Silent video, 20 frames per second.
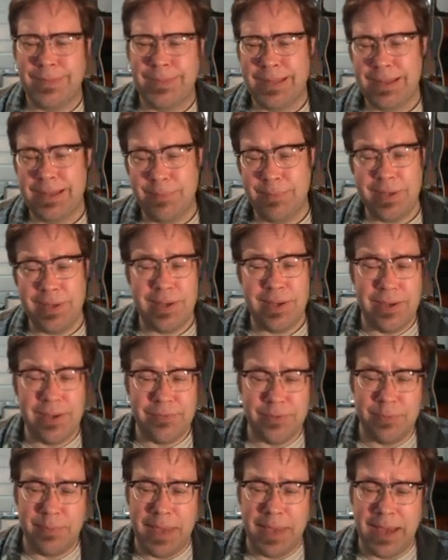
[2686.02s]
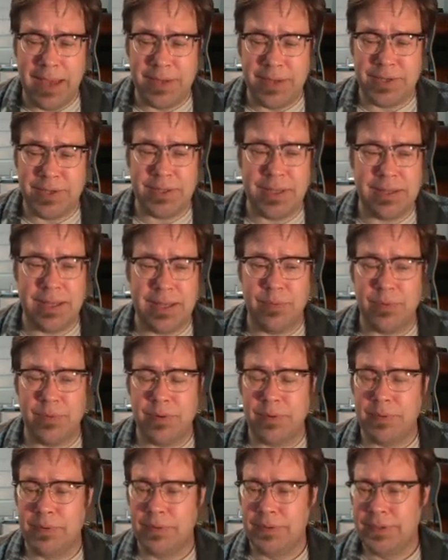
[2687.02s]
I mean, you have to imagine that they
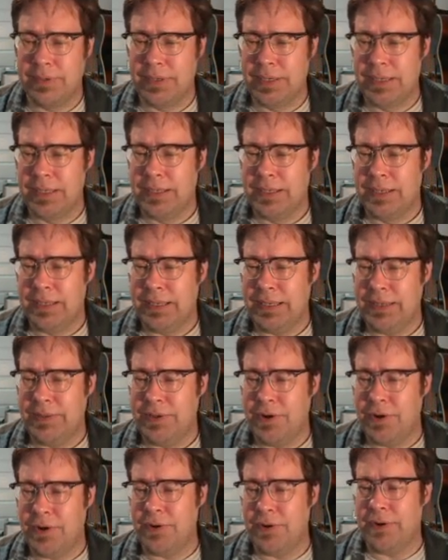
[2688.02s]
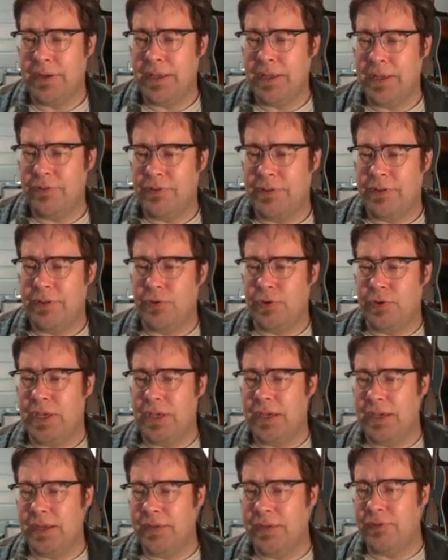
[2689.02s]
were in there as a little
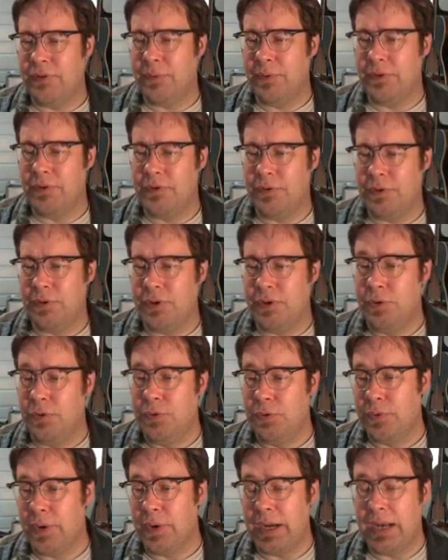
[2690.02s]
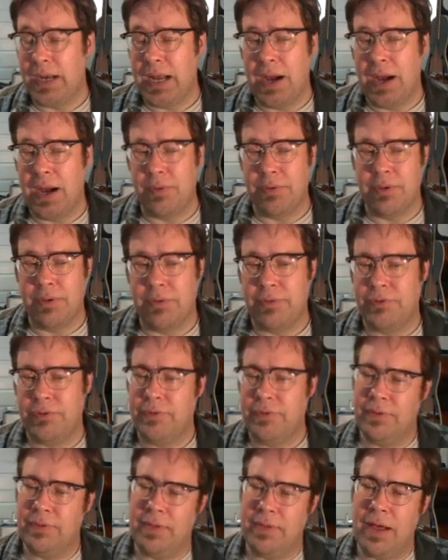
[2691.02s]
kid. If someone took you right now with all this
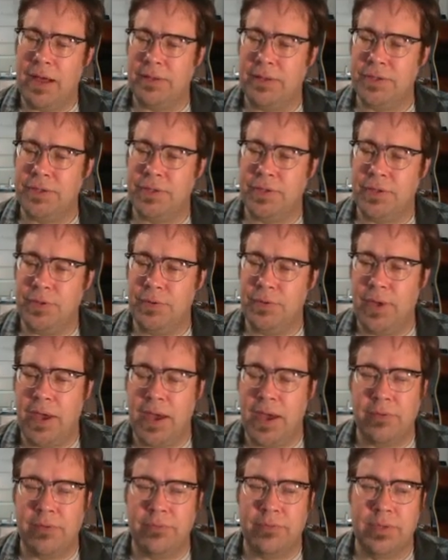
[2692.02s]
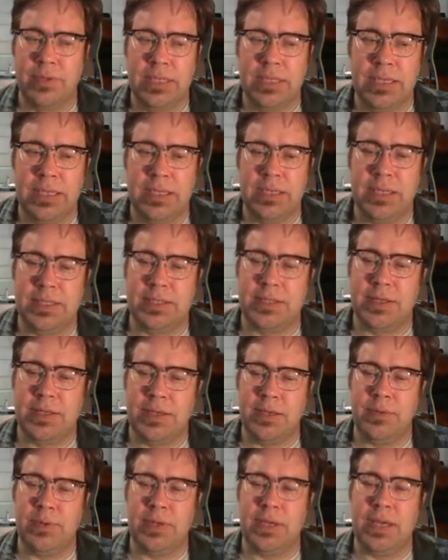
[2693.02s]
knowledge that you have and stuck
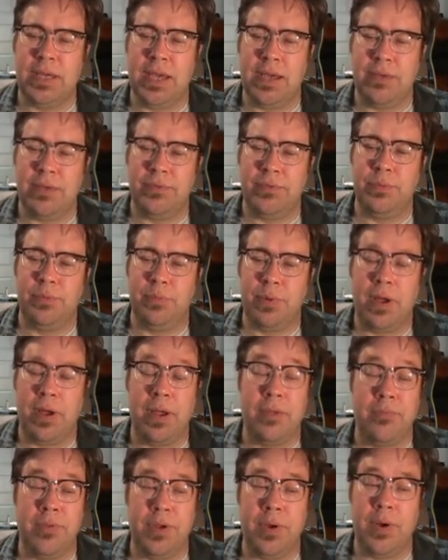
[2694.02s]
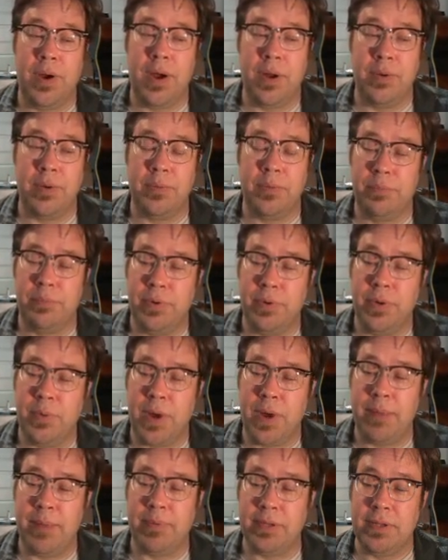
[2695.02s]
you in a cave, you'd probably figure out pretty
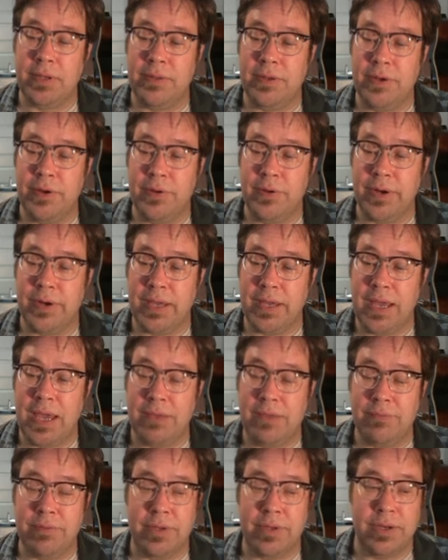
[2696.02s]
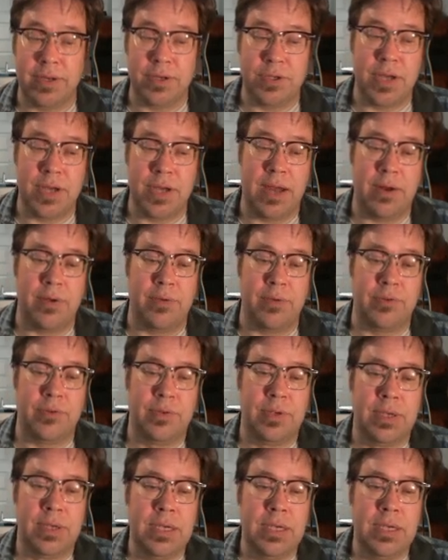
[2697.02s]
rapidly that you're in a cave looking at shadows.